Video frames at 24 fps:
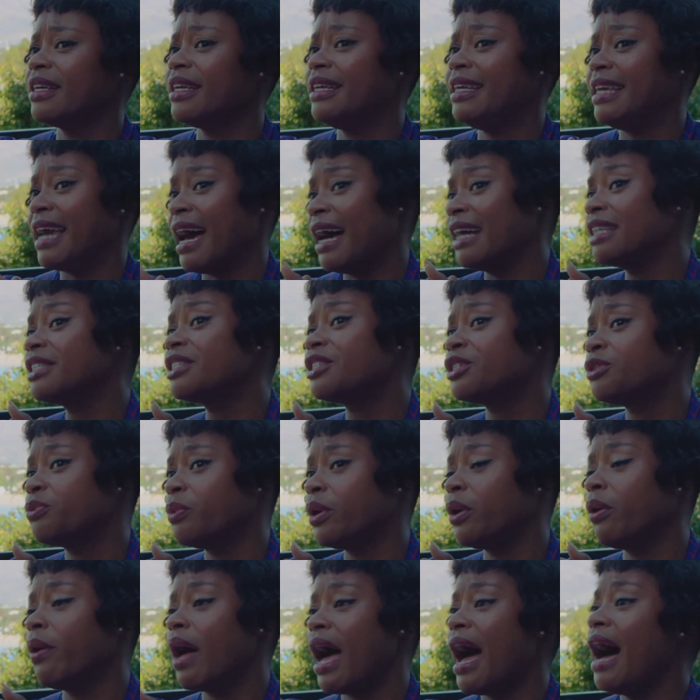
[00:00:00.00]
guests
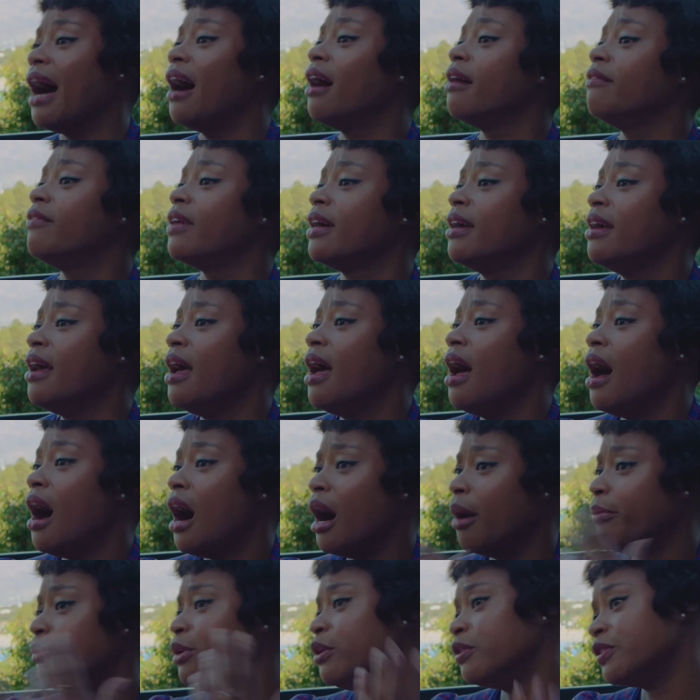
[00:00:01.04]
will have
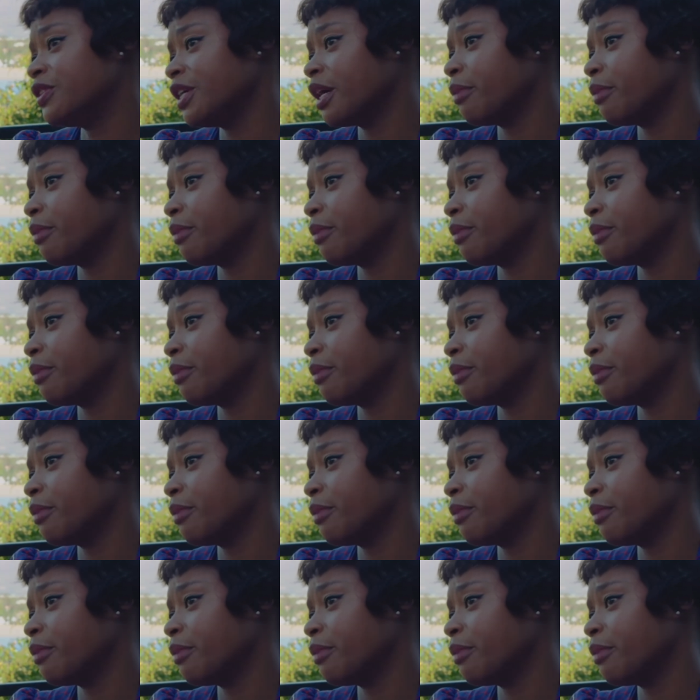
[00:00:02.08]
a music